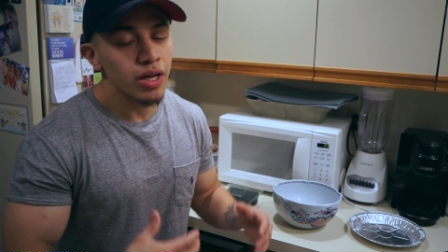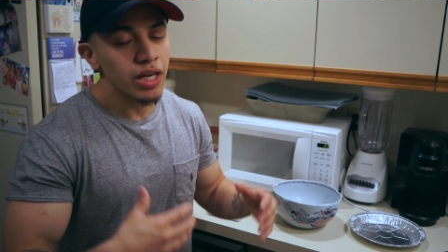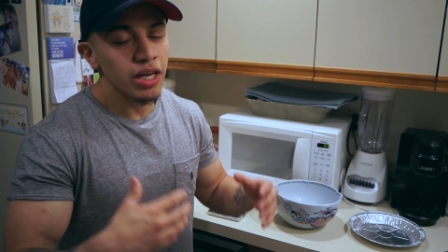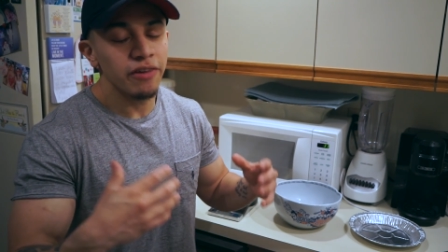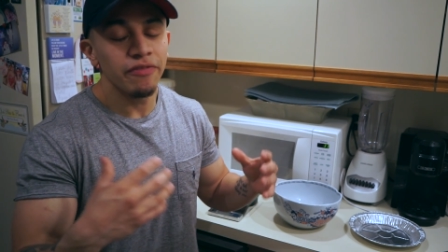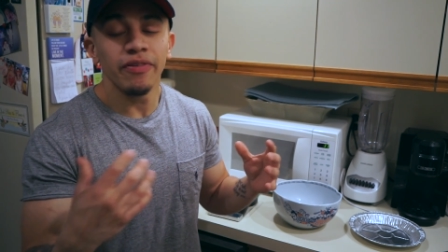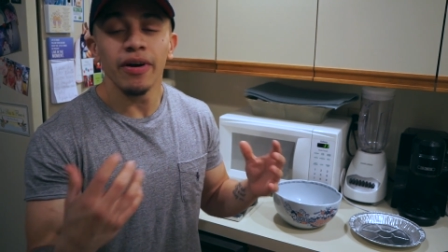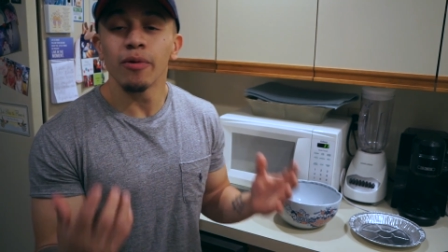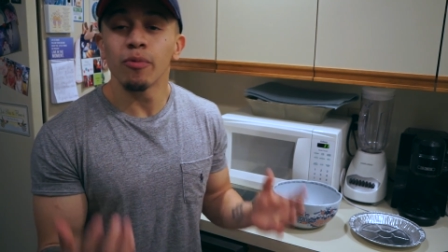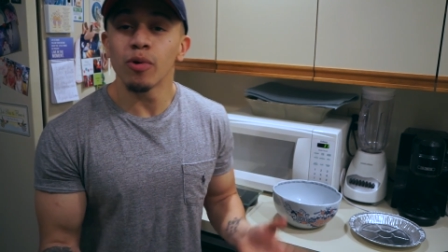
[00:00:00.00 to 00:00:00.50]

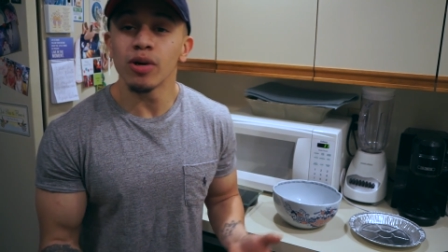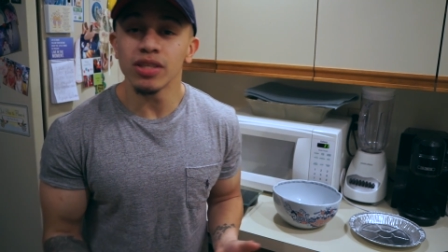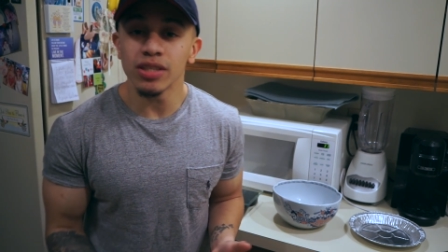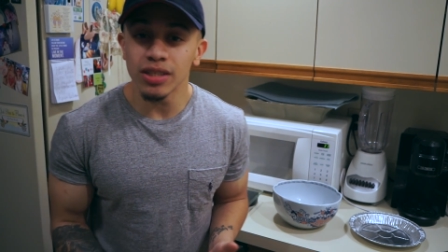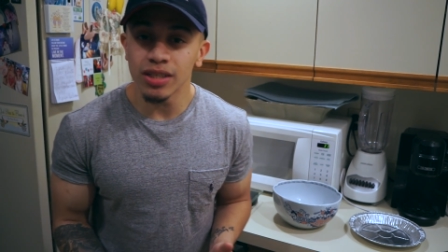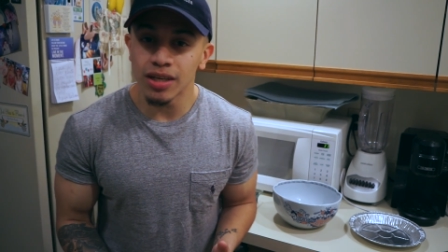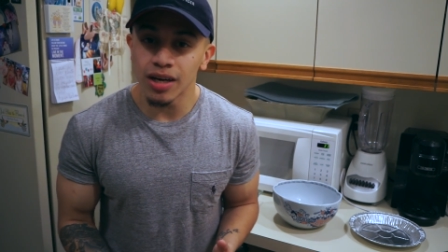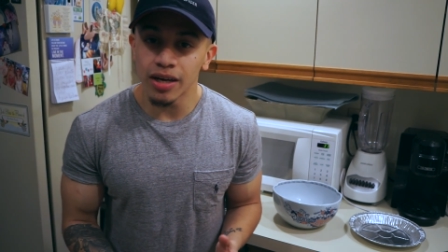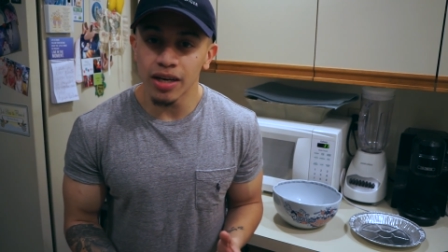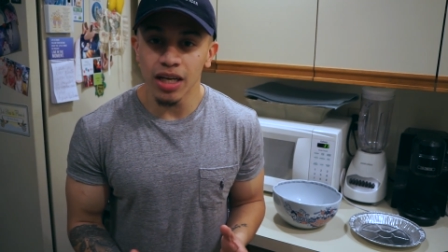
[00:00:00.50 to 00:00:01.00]
If I
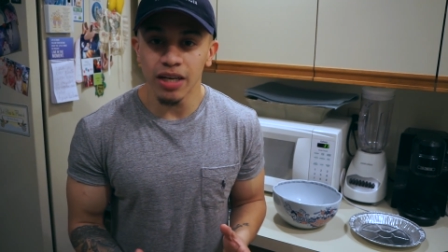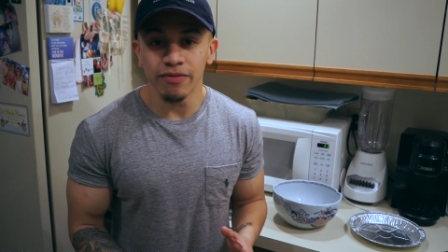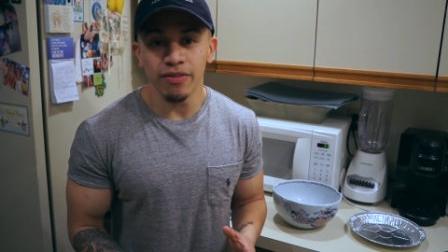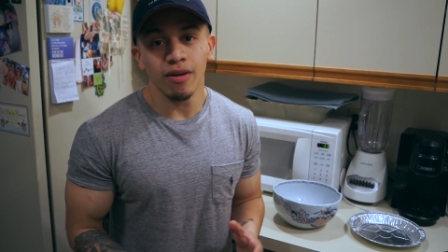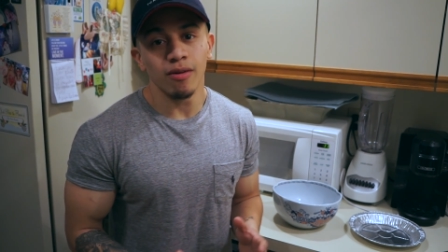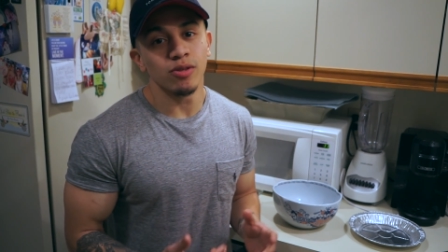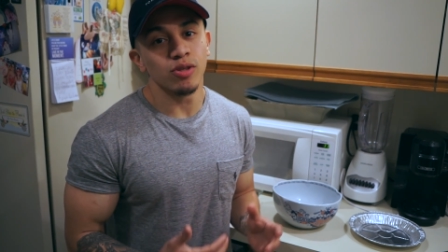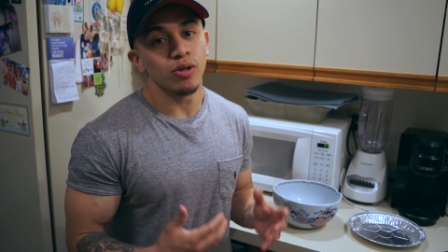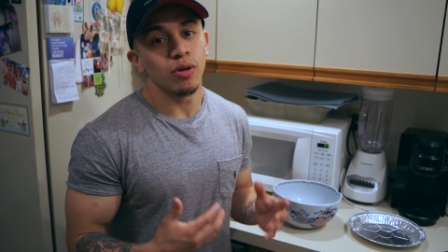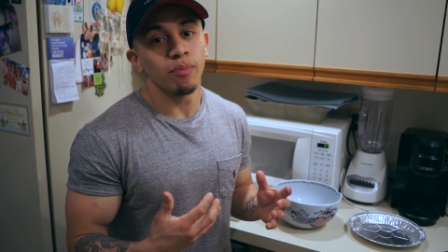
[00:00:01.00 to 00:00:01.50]
wasn't cutting, if I
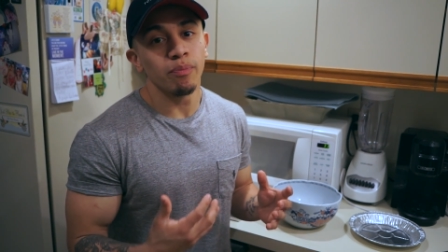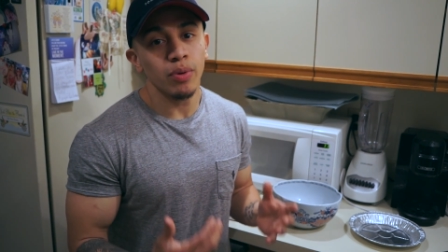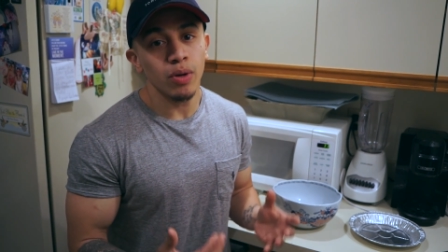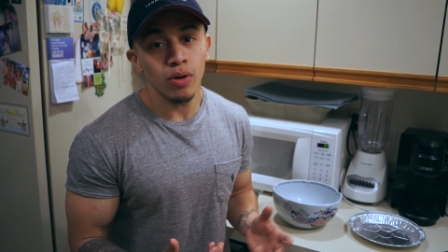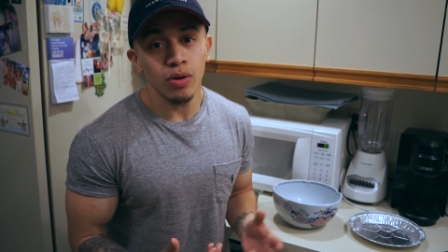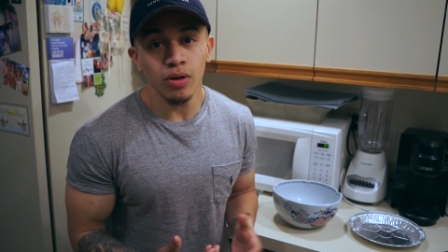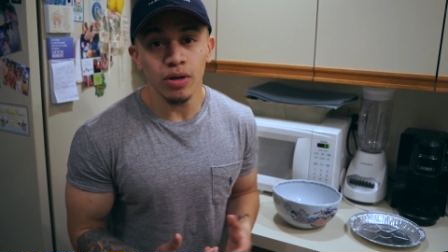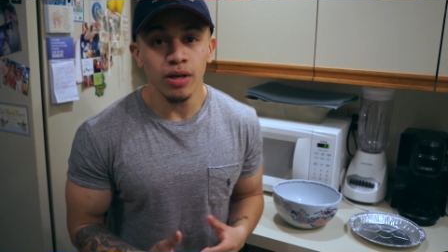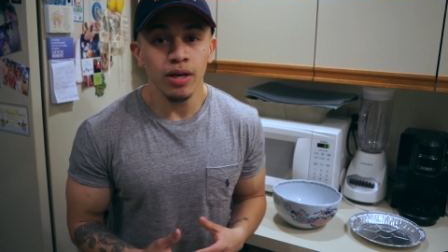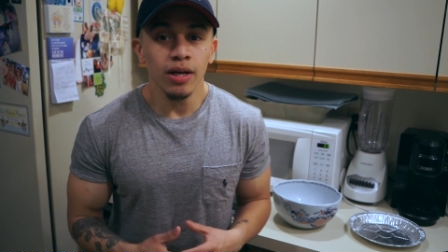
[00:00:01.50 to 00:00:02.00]
was on a
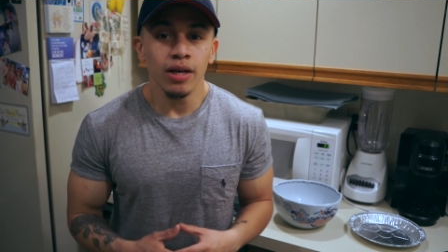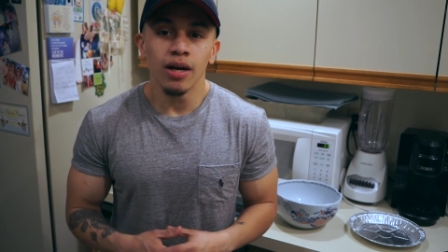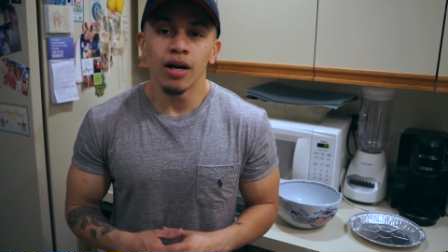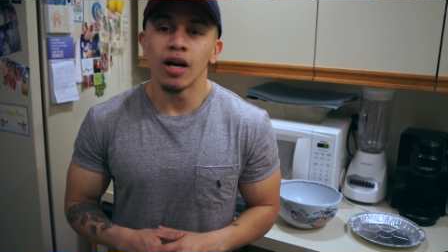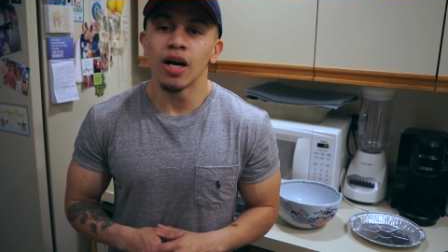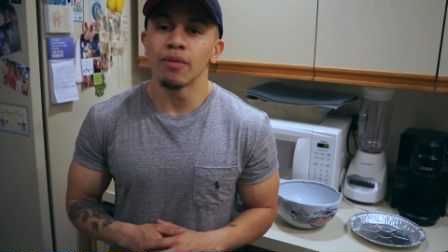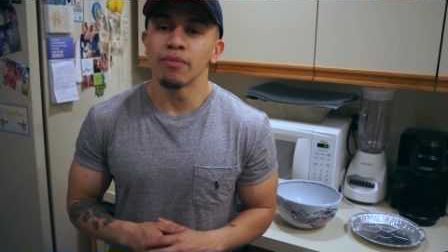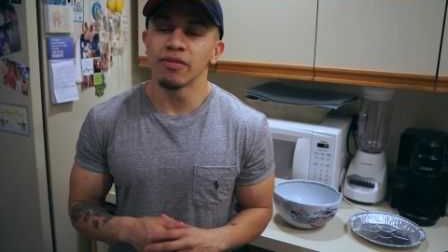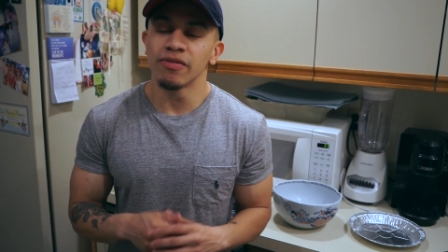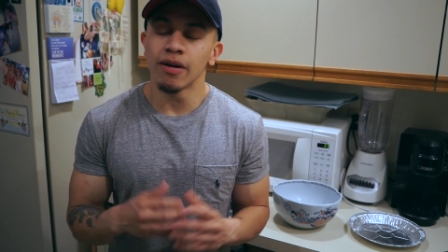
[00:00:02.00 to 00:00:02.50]
bulk,
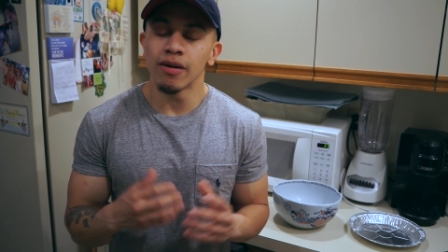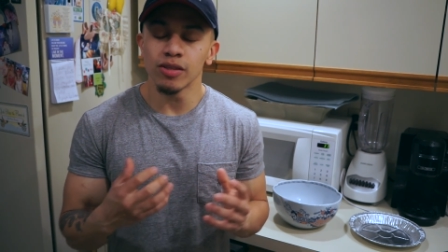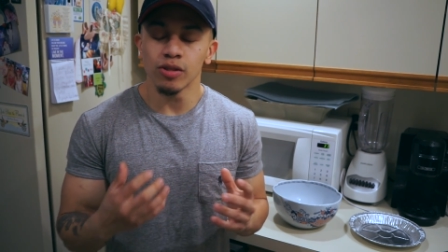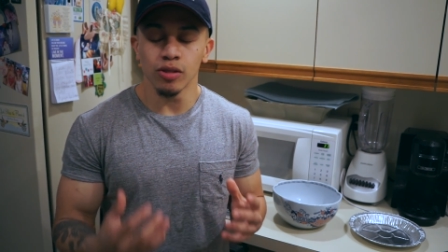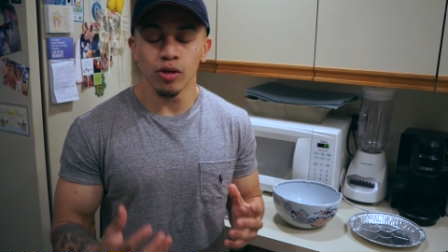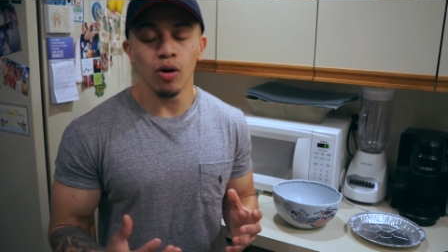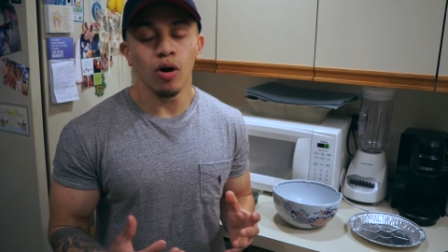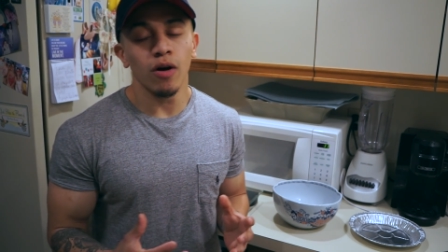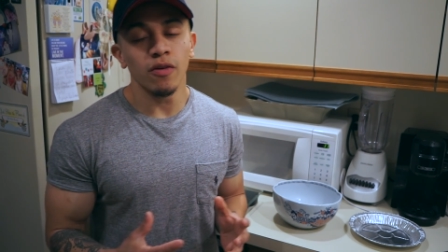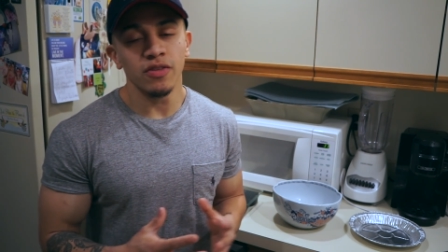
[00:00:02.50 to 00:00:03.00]
if I was
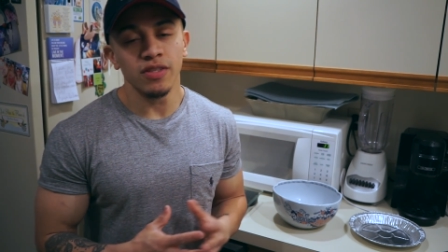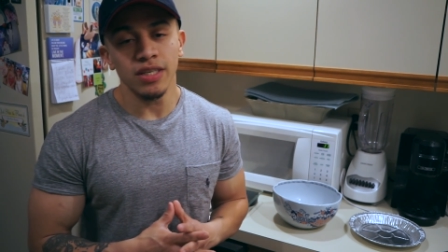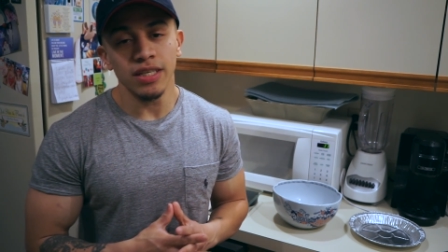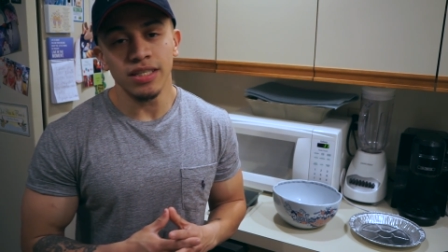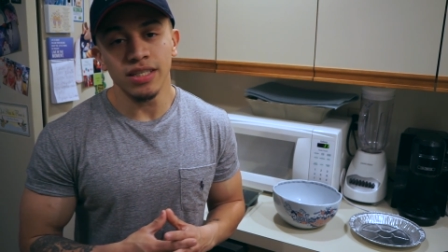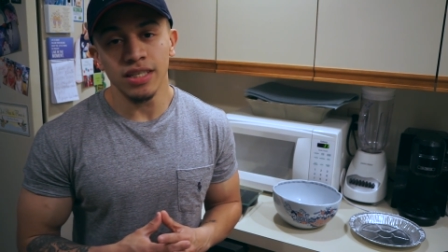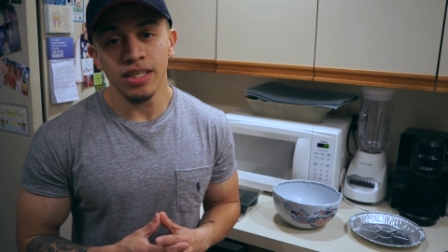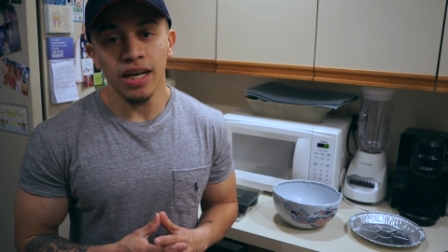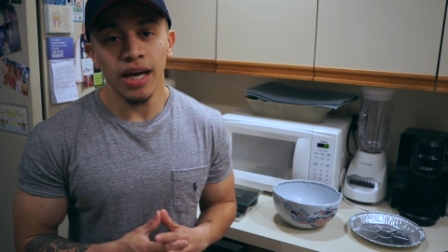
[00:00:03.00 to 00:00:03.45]
on off season,